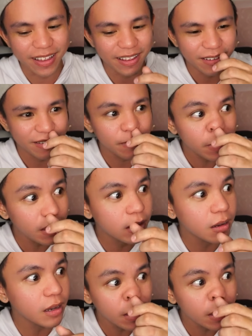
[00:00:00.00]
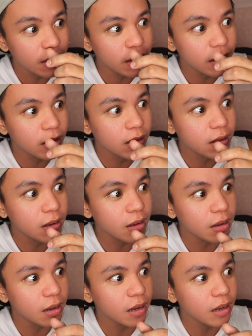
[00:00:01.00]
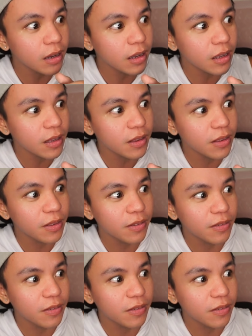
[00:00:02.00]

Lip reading: Like, oh my god, I'm good.